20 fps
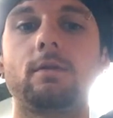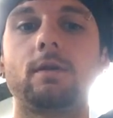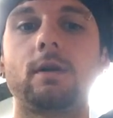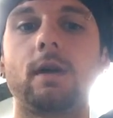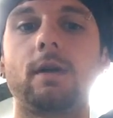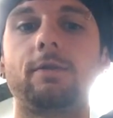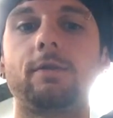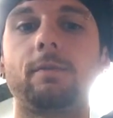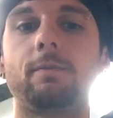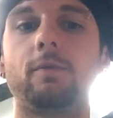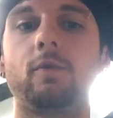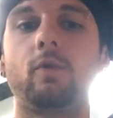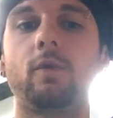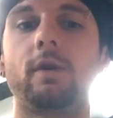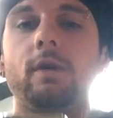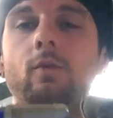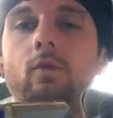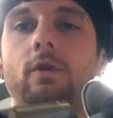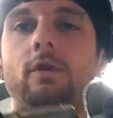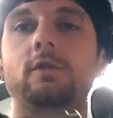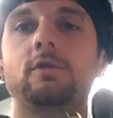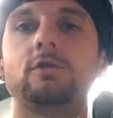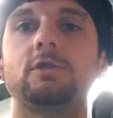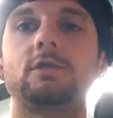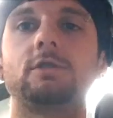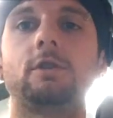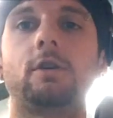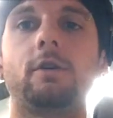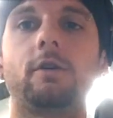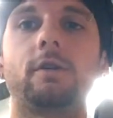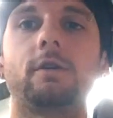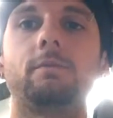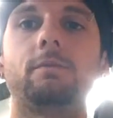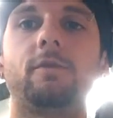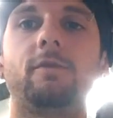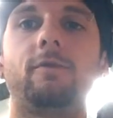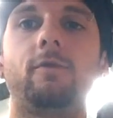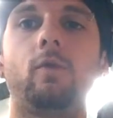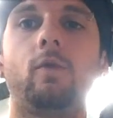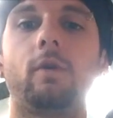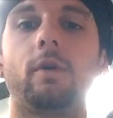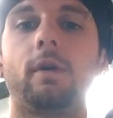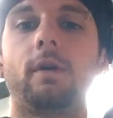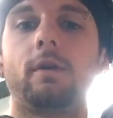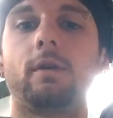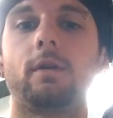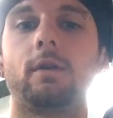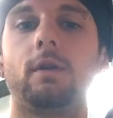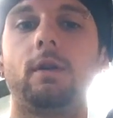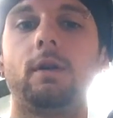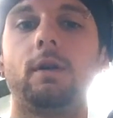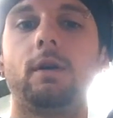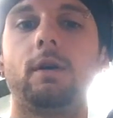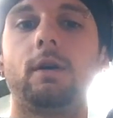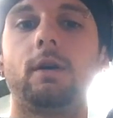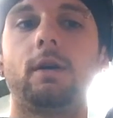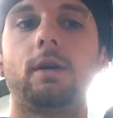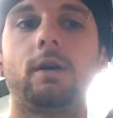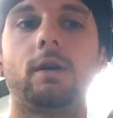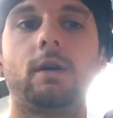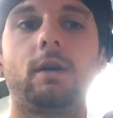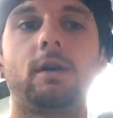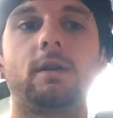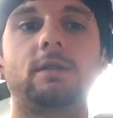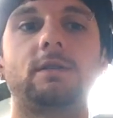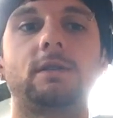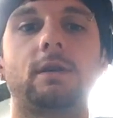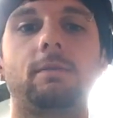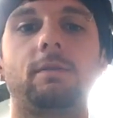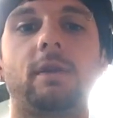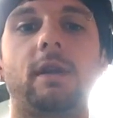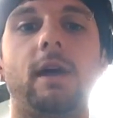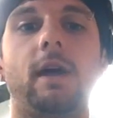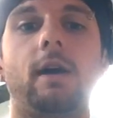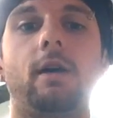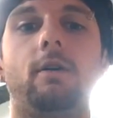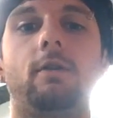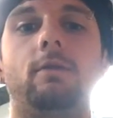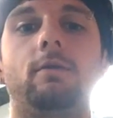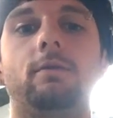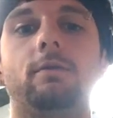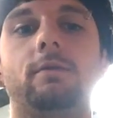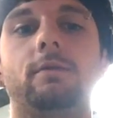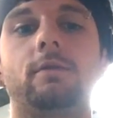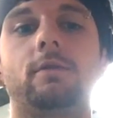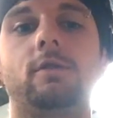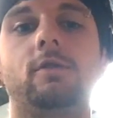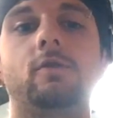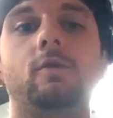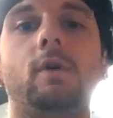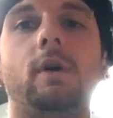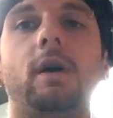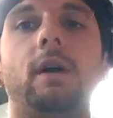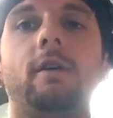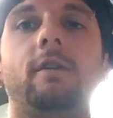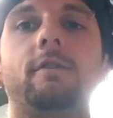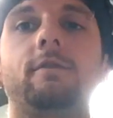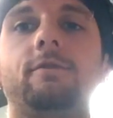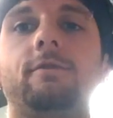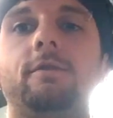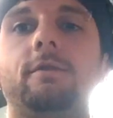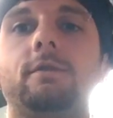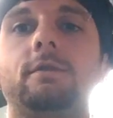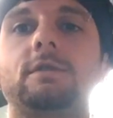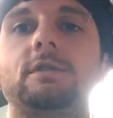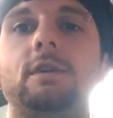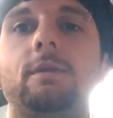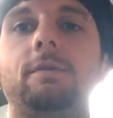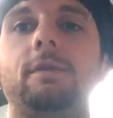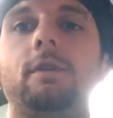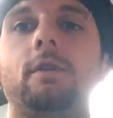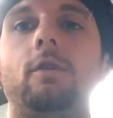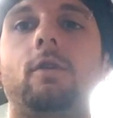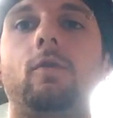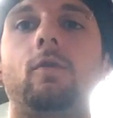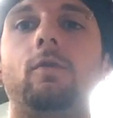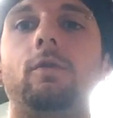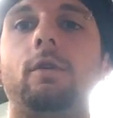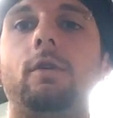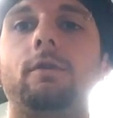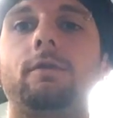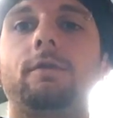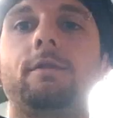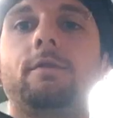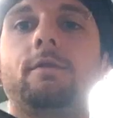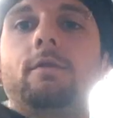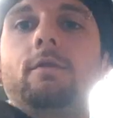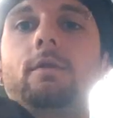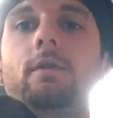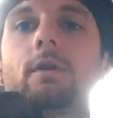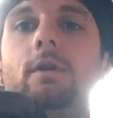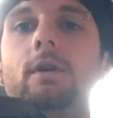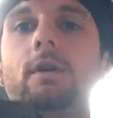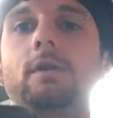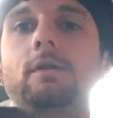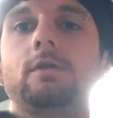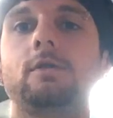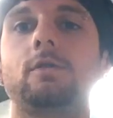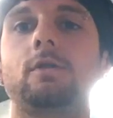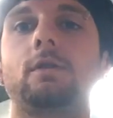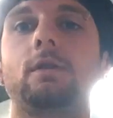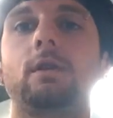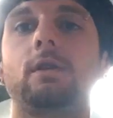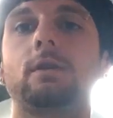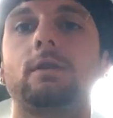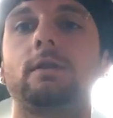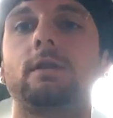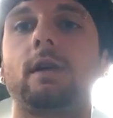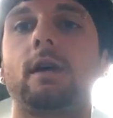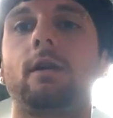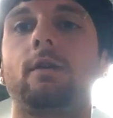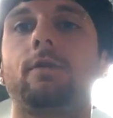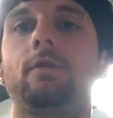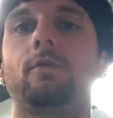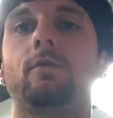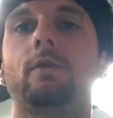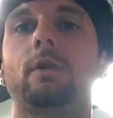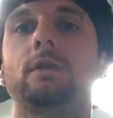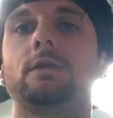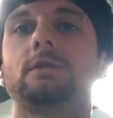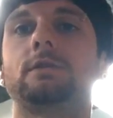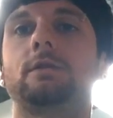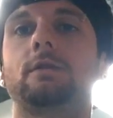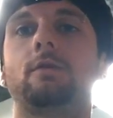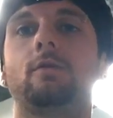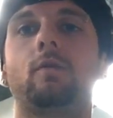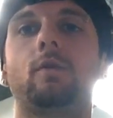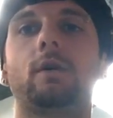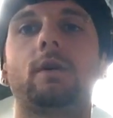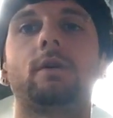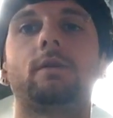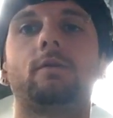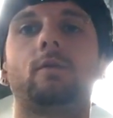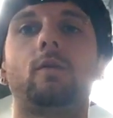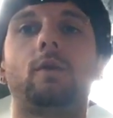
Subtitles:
at the point where you started before, except now you have something to hold on to, and you can get down the rest of the way of the